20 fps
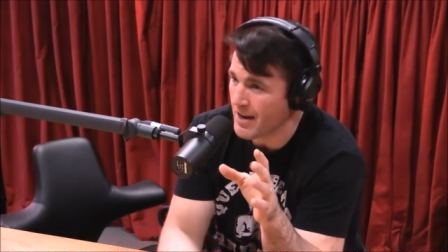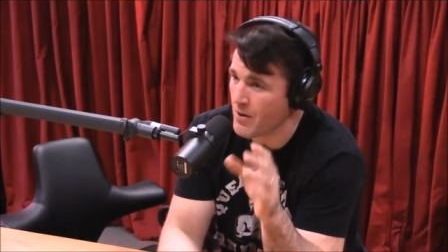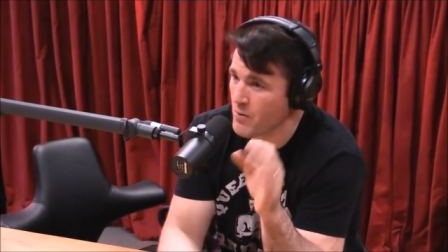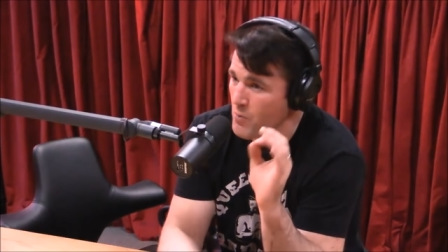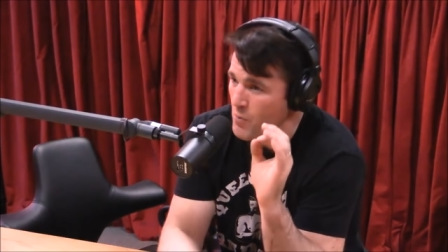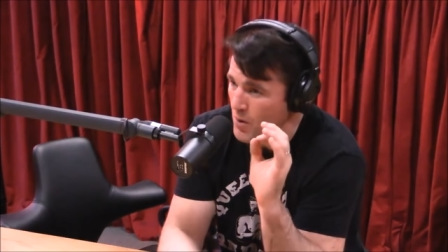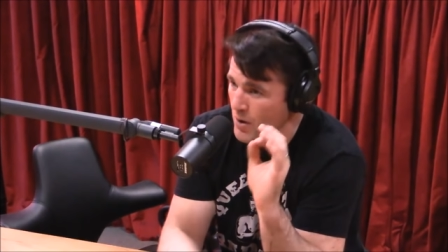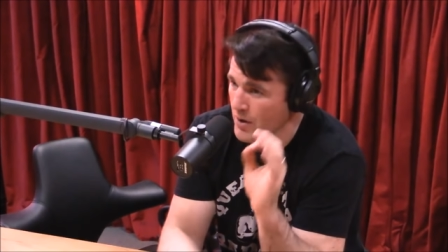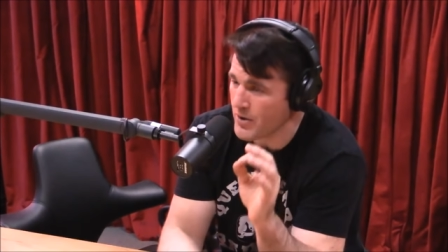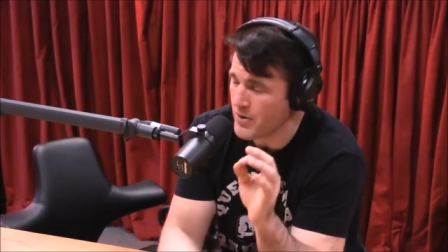I
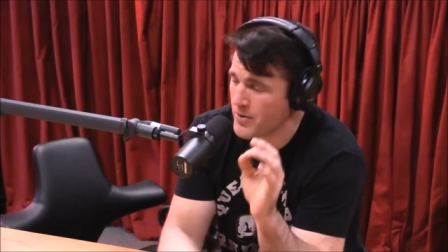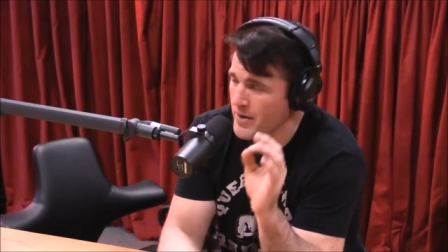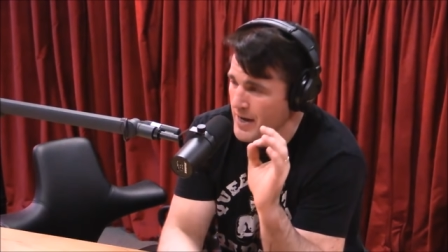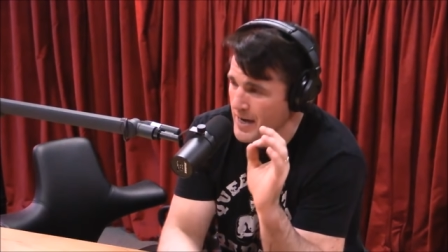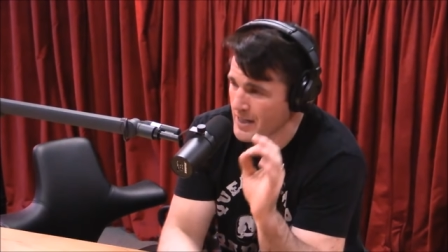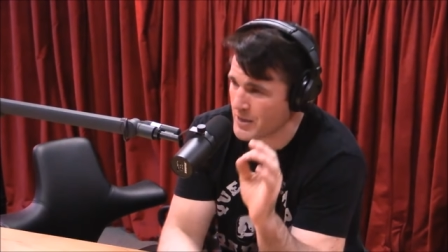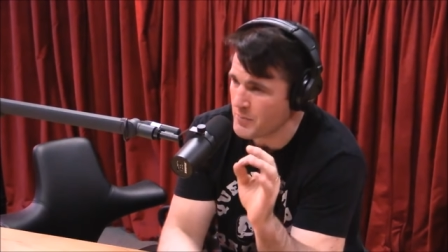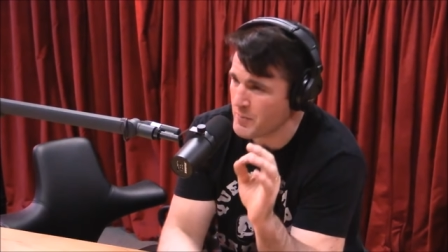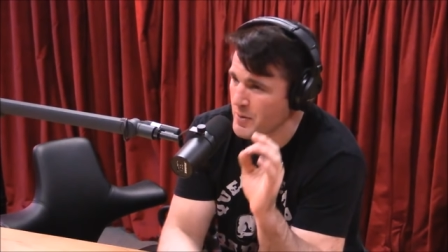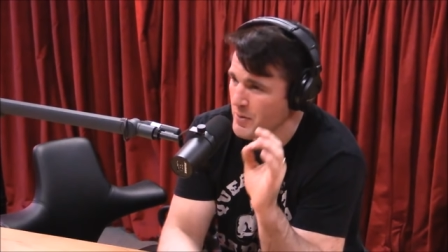okay. want you to
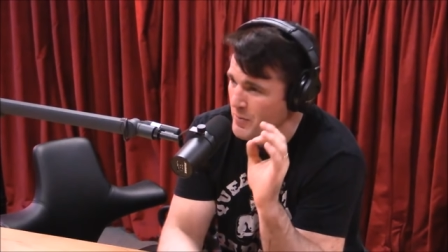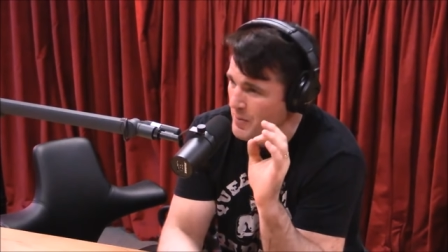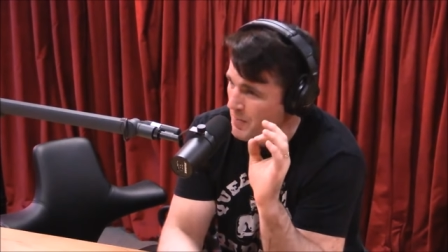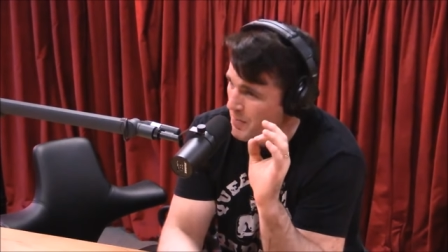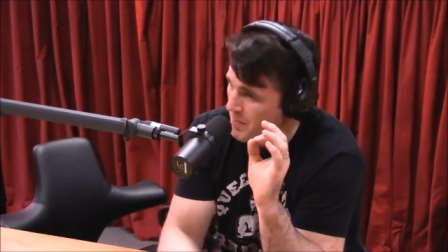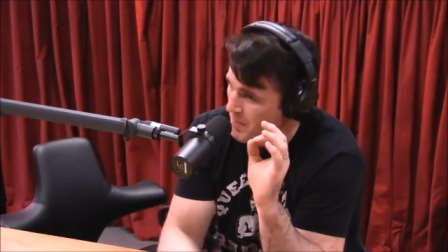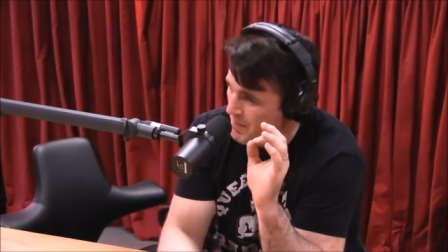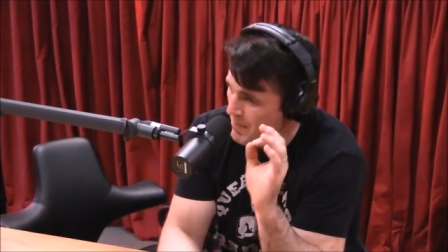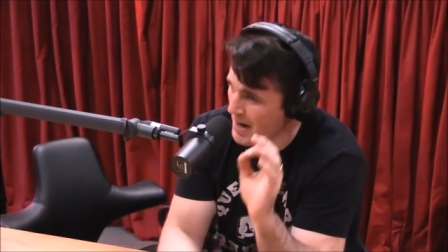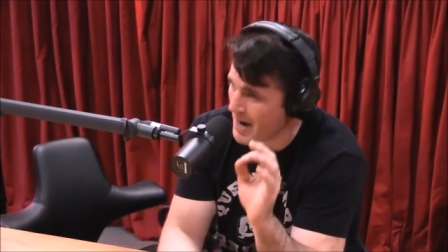ask me what
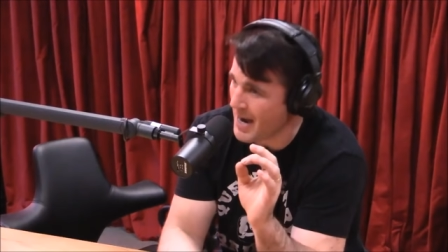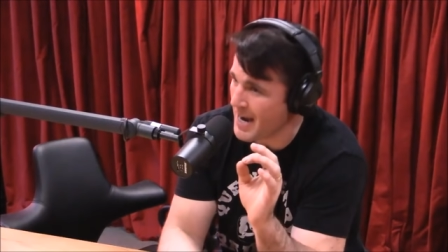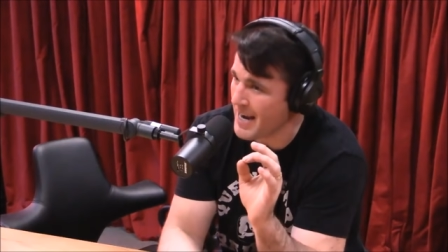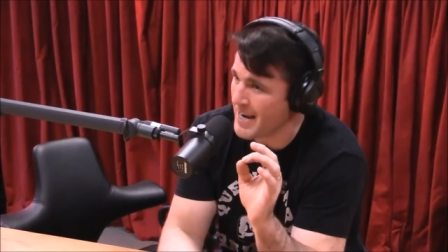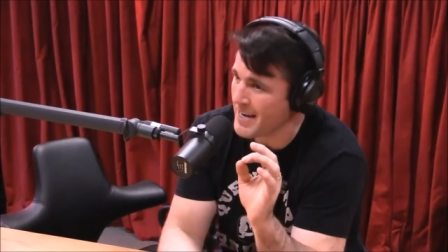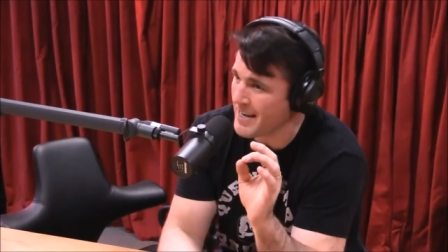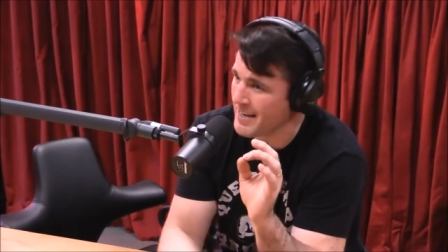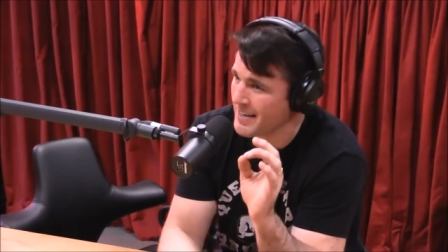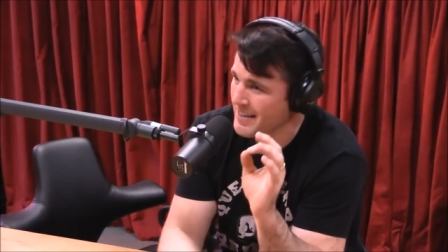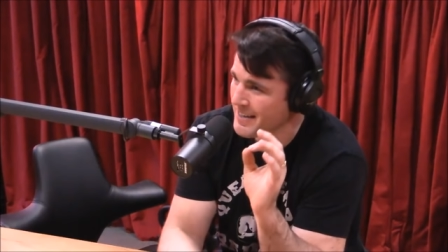
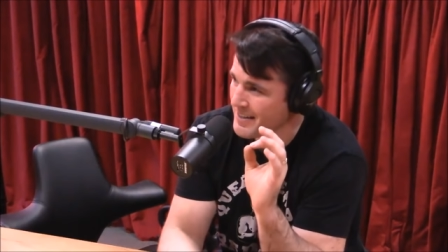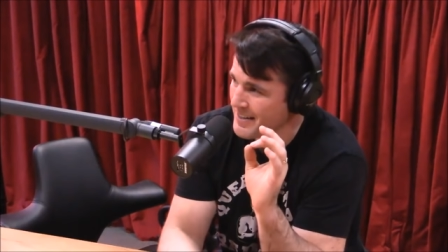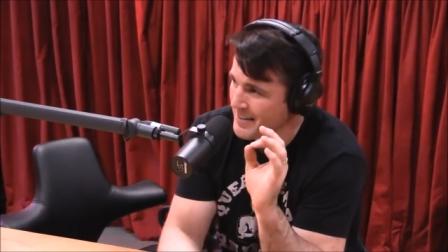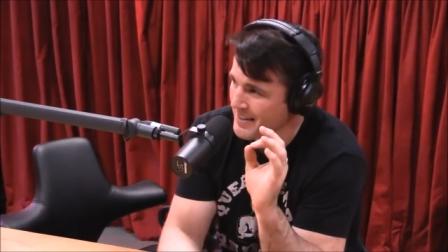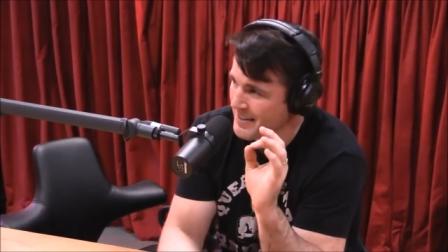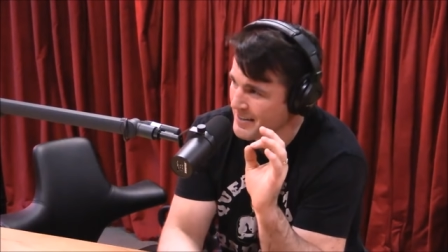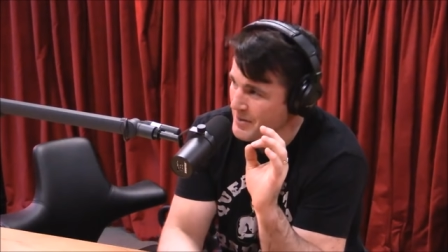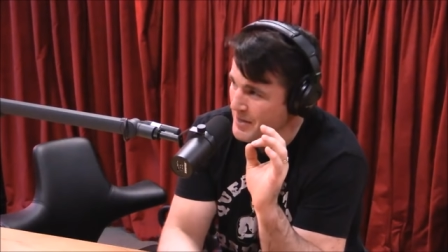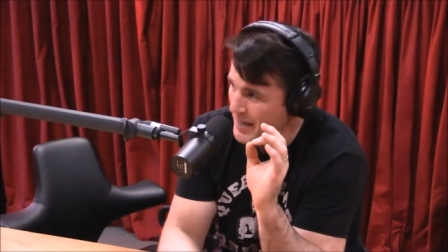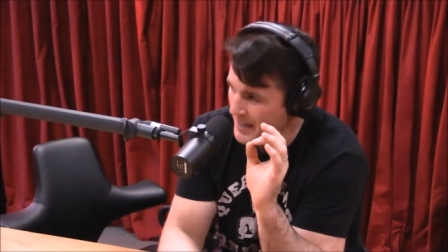my
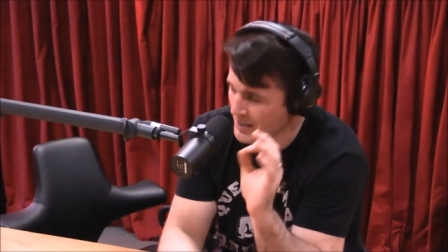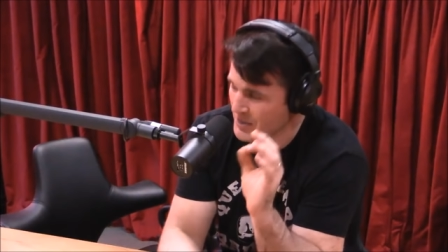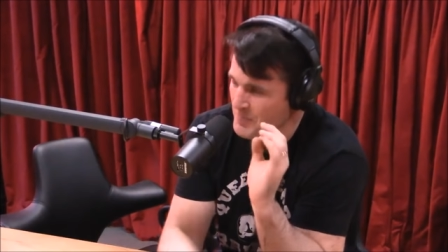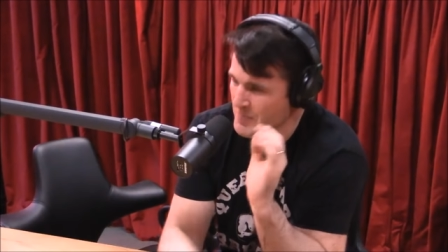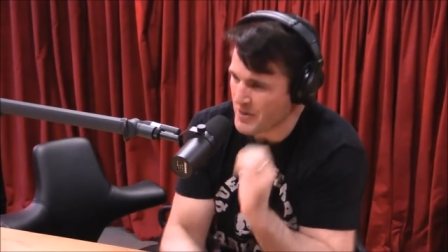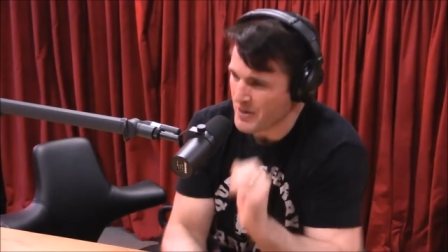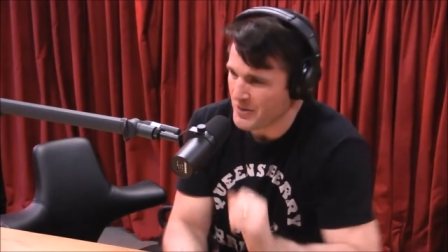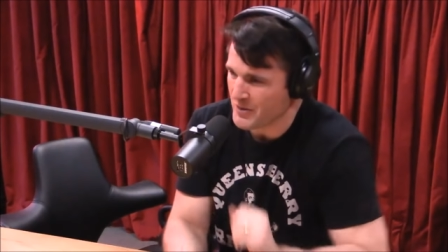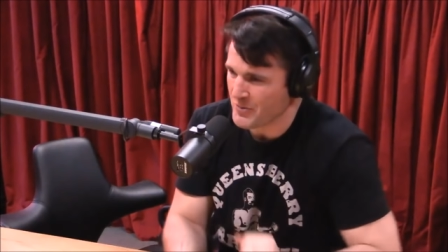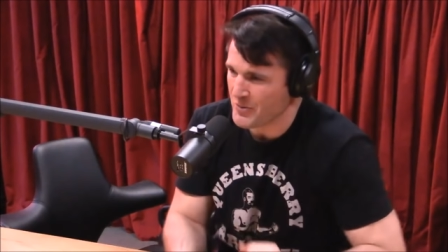
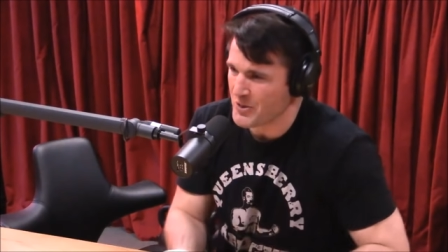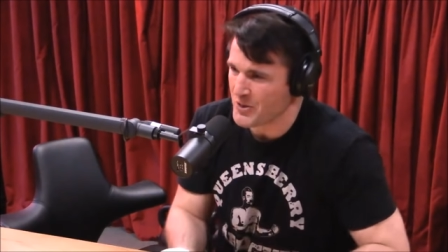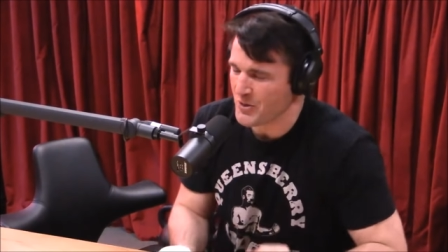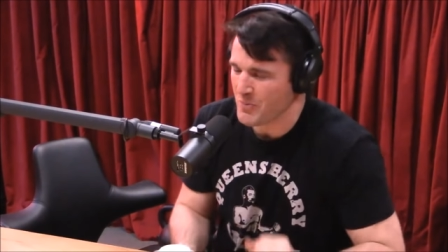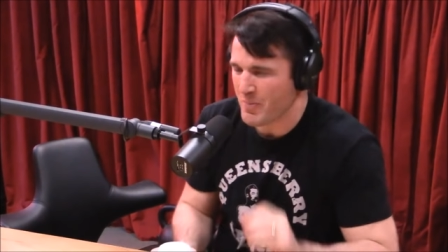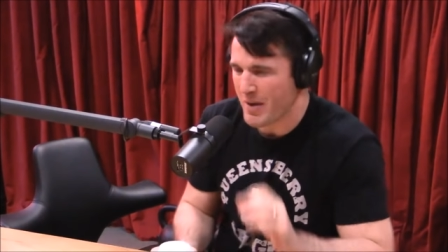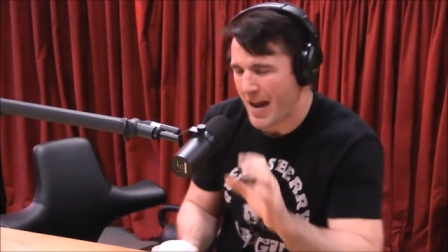experience with Joey.